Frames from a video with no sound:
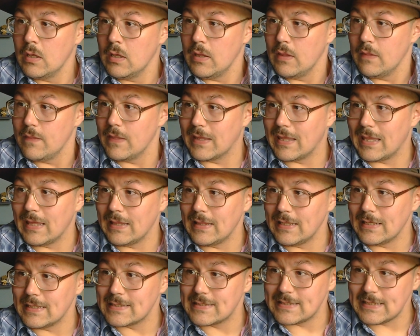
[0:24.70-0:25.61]
The
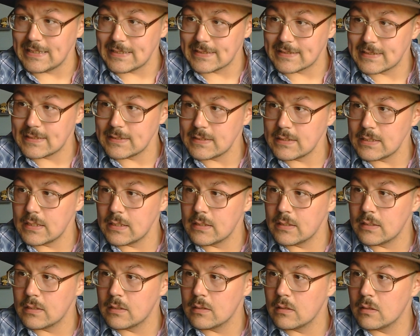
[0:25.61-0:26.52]
Killing Season.
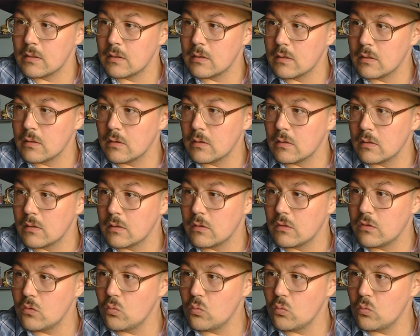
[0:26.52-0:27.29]
The